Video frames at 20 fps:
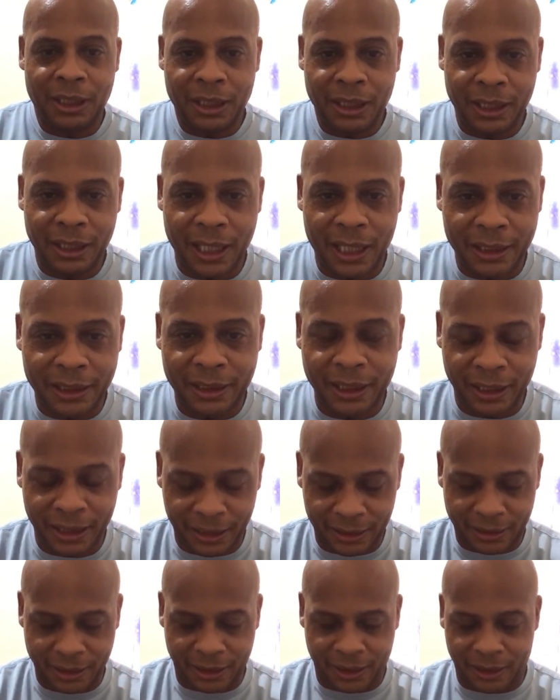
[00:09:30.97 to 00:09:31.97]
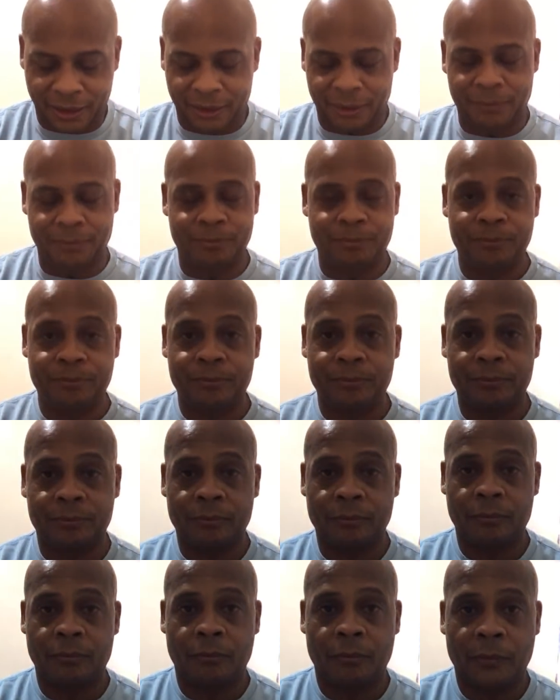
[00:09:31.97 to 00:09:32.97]
And I can't, I
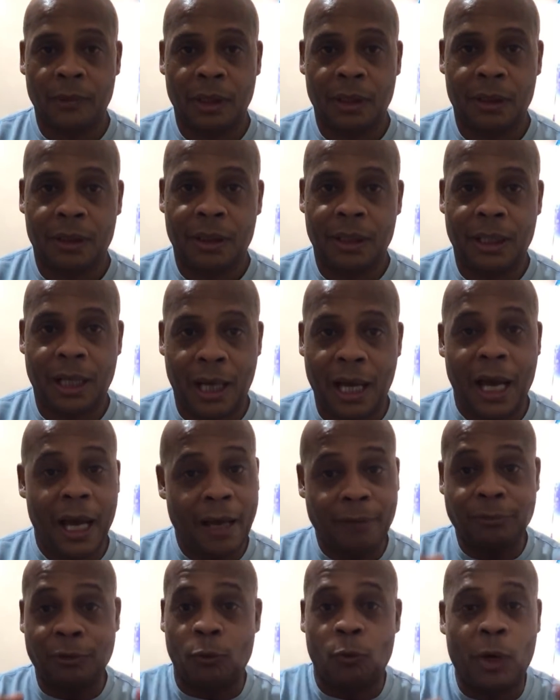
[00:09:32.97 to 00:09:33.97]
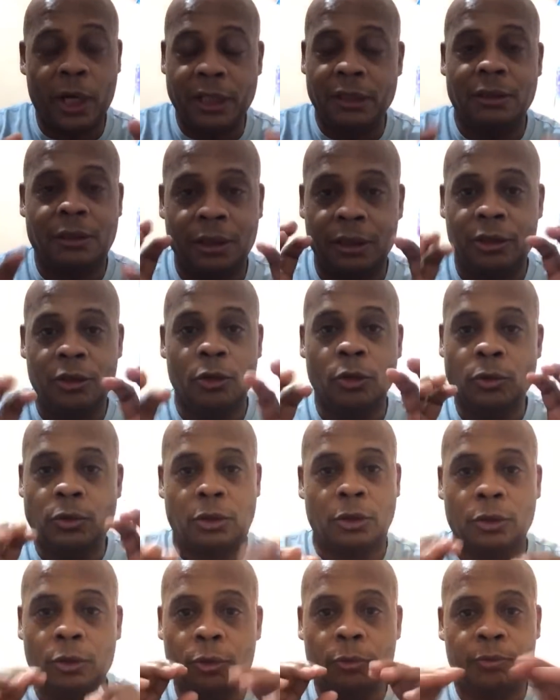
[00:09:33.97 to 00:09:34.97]
have to wait until
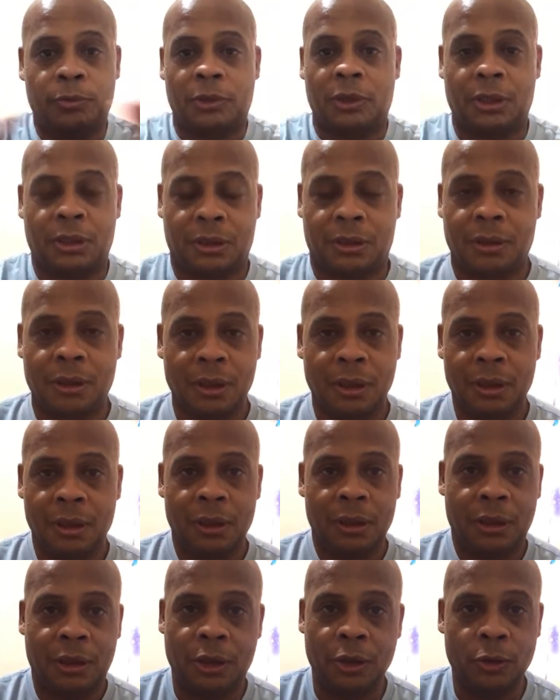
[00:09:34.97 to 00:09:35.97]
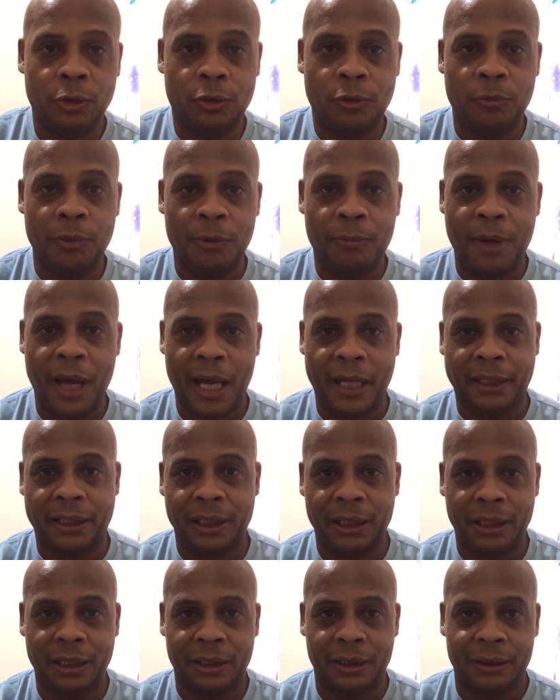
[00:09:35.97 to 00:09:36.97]
YouTube cues me back
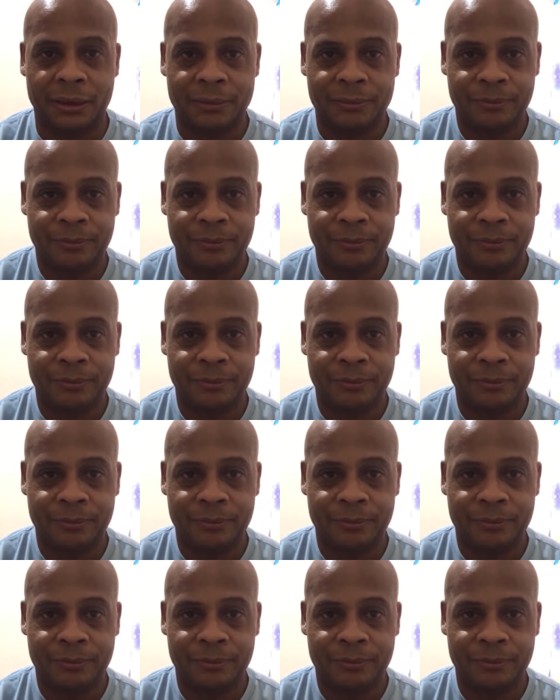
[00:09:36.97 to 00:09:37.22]
in.